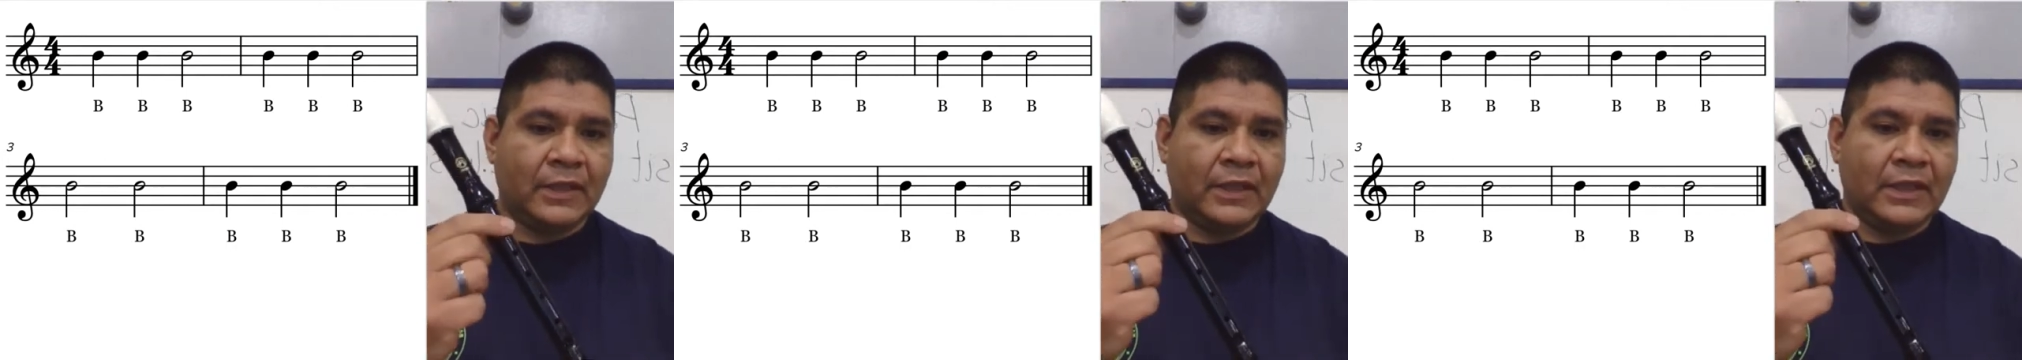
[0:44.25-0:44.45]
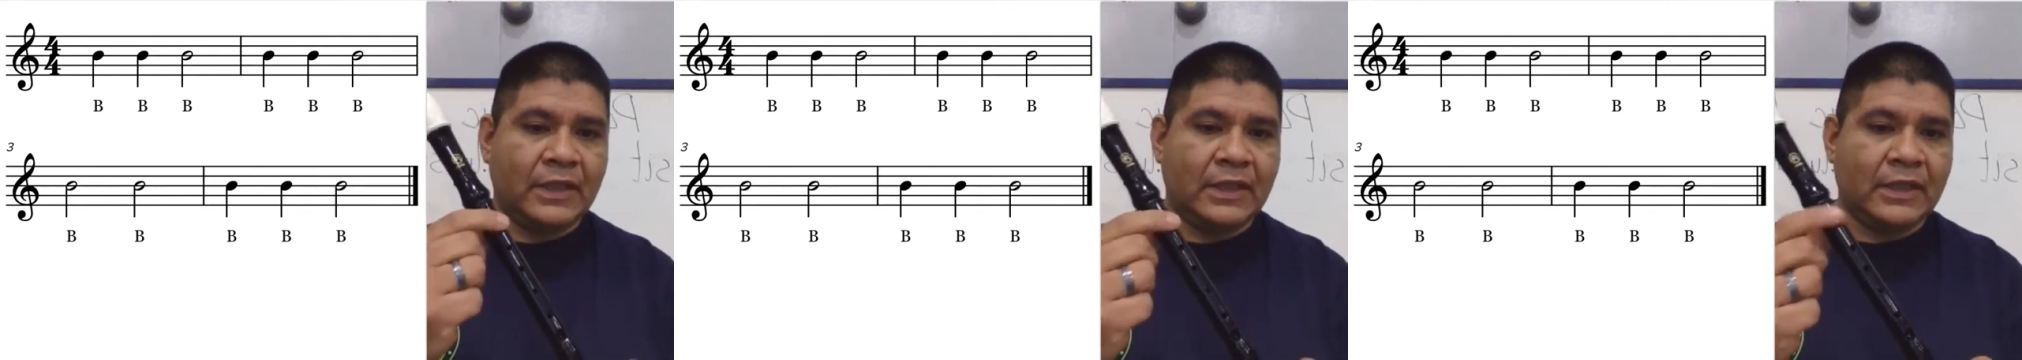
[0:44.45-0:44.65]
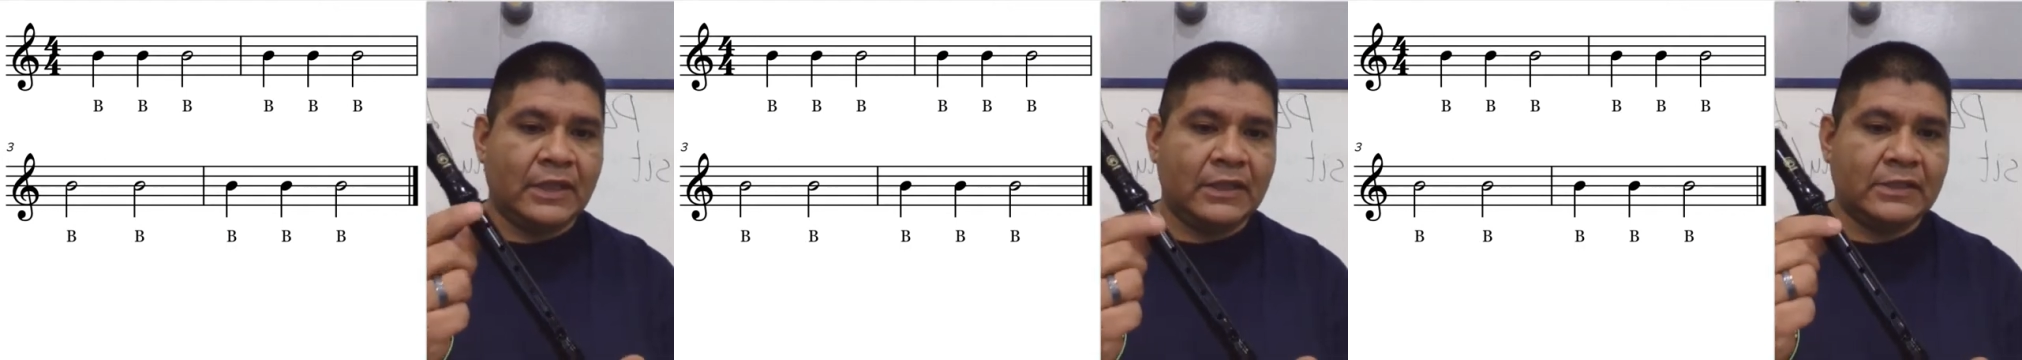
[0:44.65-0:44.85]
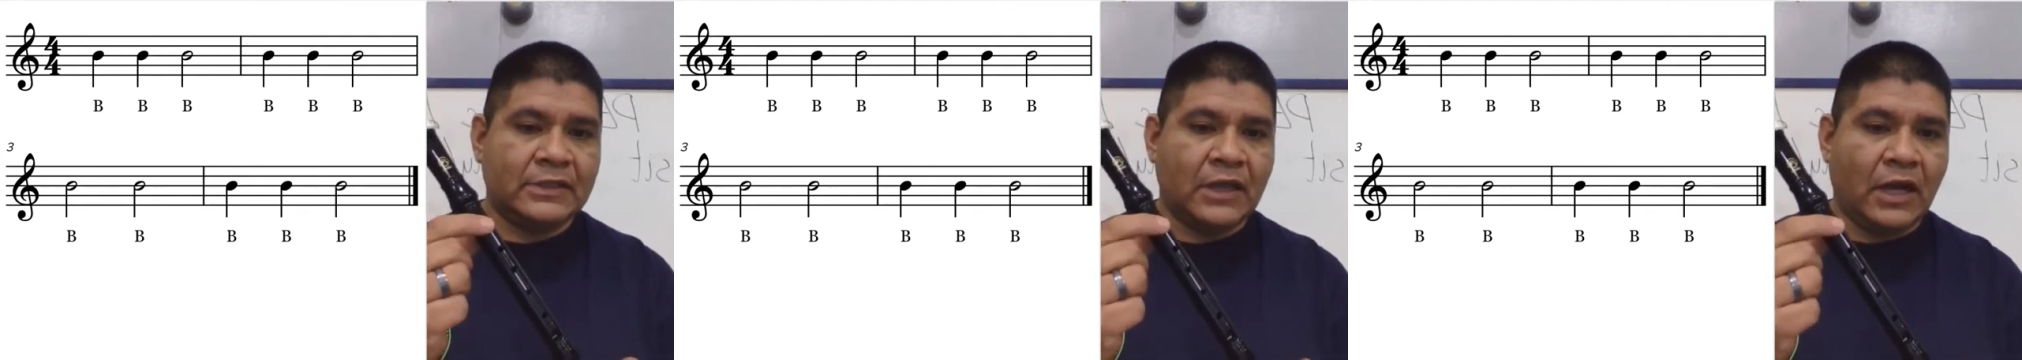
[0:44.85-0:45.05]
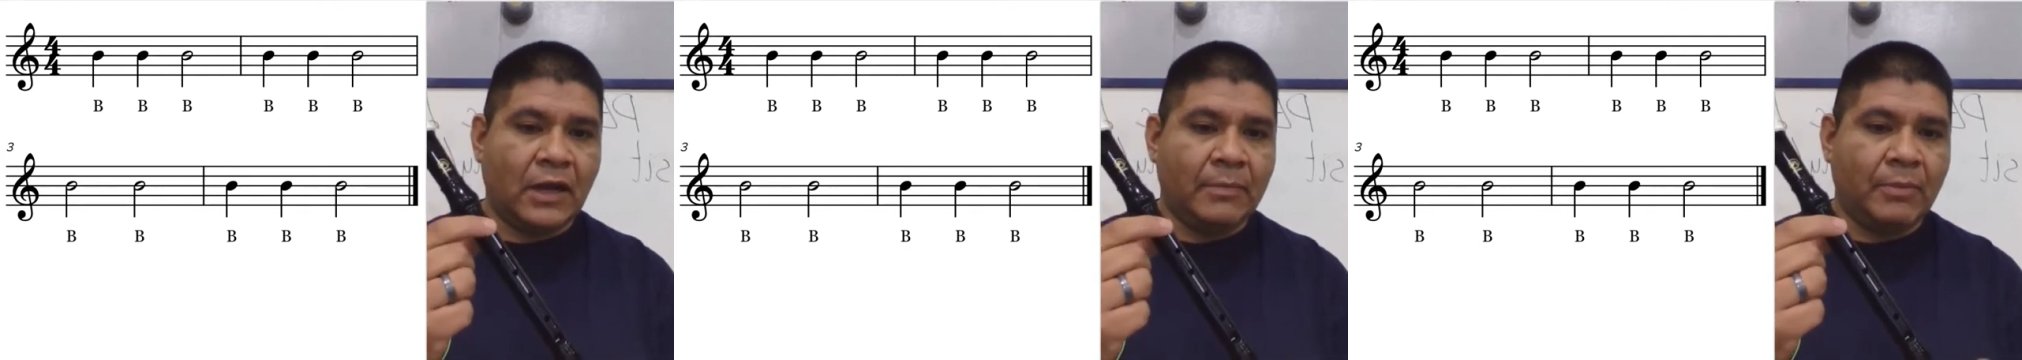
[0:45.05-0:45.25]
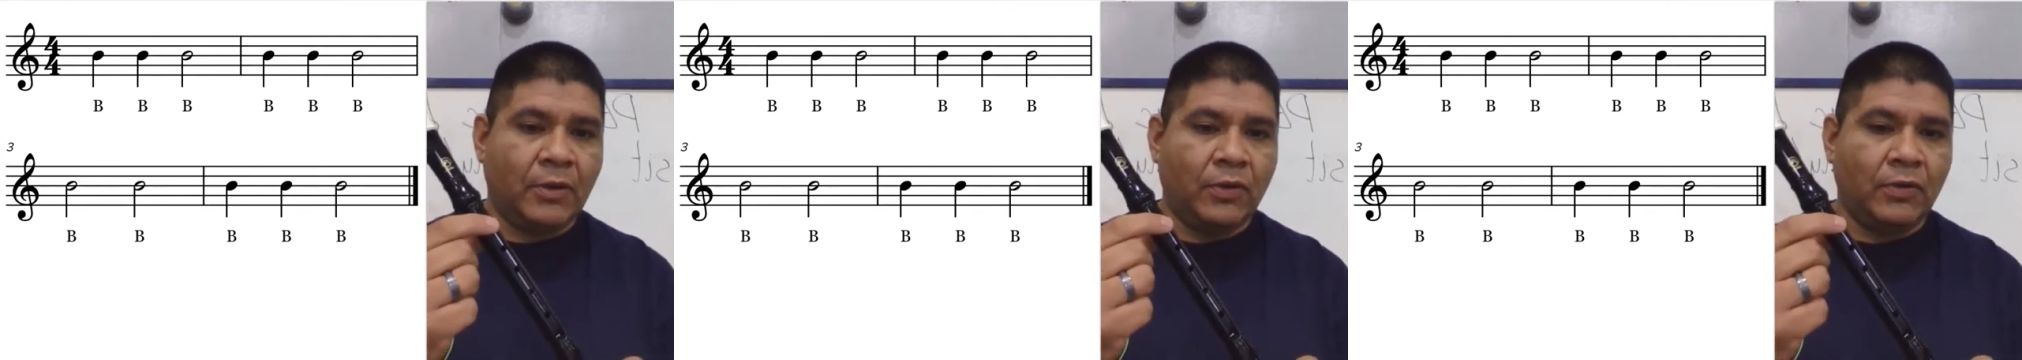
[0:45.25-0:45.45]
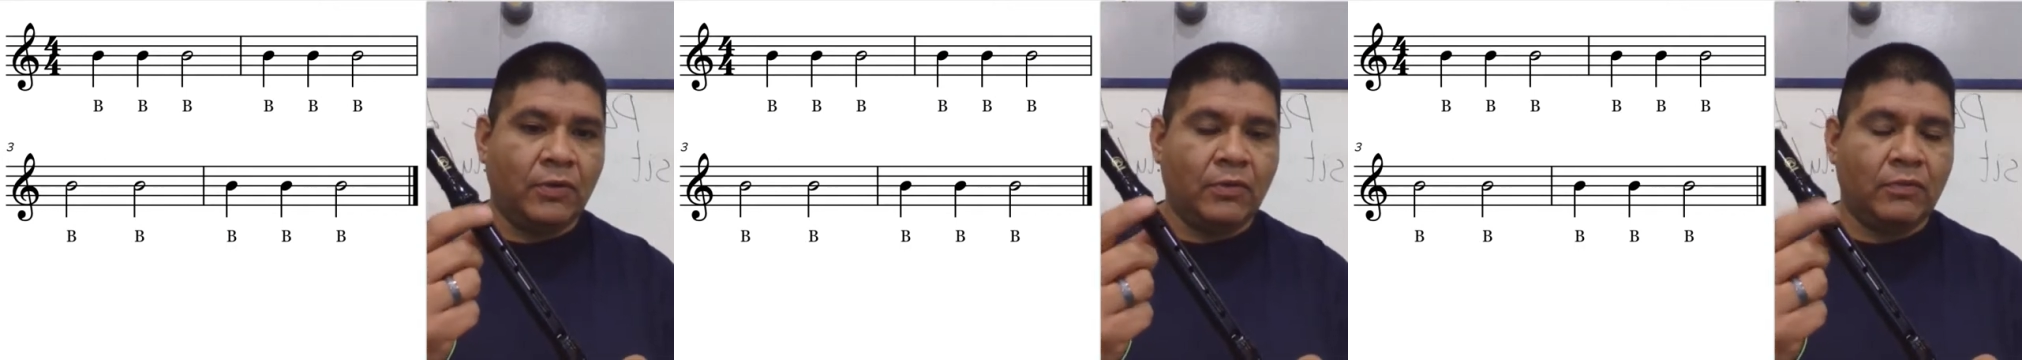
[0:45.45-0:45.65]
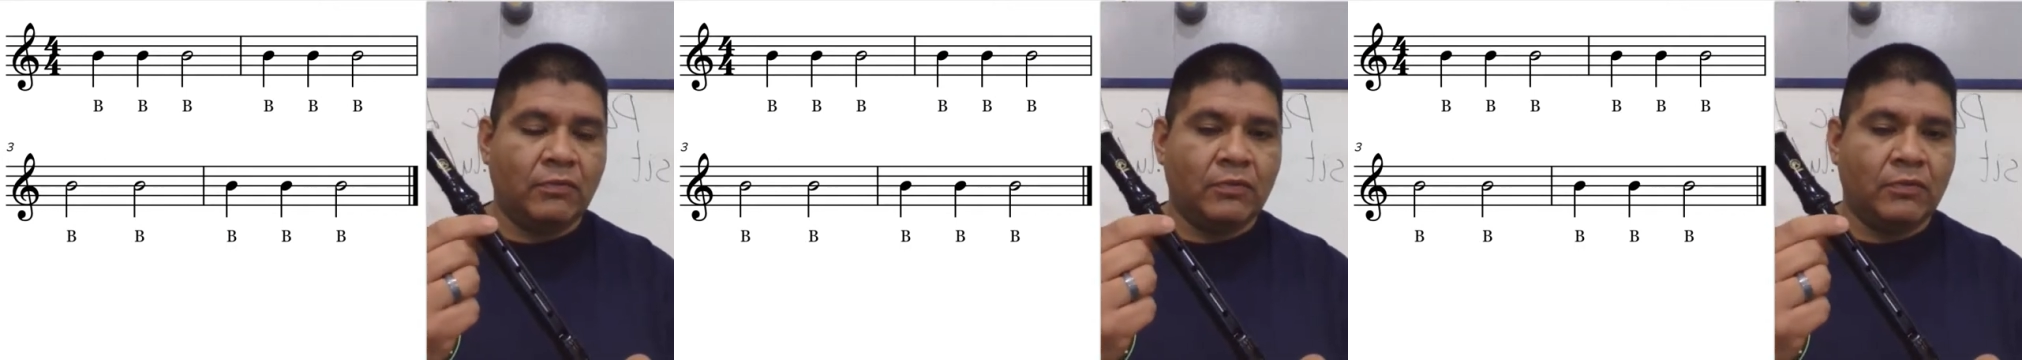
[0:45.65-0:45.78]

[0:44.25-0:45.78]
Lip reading: The top hole